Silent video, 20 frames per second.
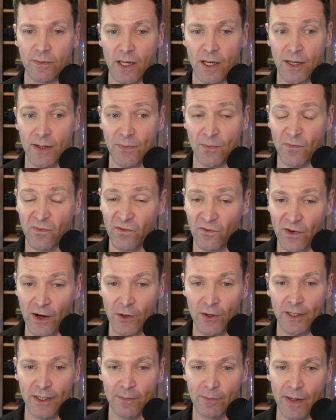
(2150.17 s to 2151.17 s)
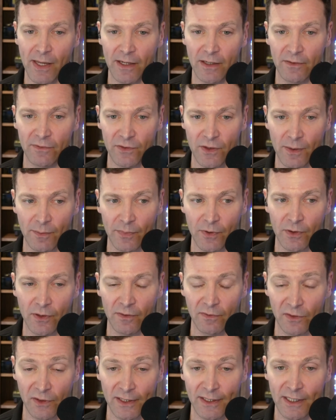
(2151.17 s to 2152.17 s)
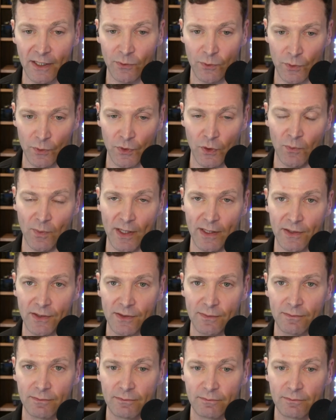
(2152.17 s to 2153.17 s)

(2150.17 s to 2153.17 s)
a very competitive number of linking root domains.